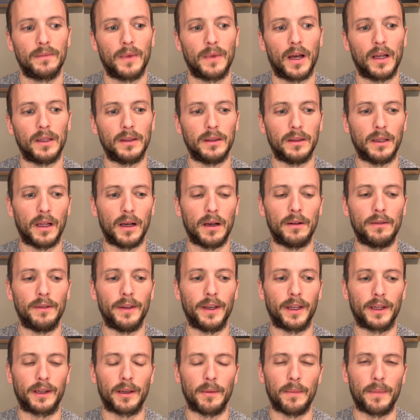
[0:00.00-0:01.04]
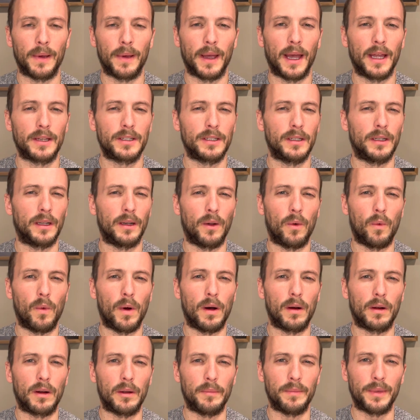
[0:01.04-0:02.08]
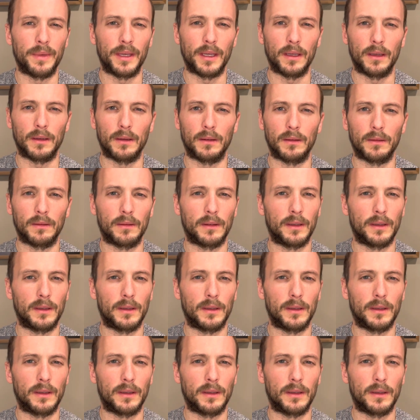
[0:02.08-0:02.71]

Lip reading: a love and a compassion and a welcoming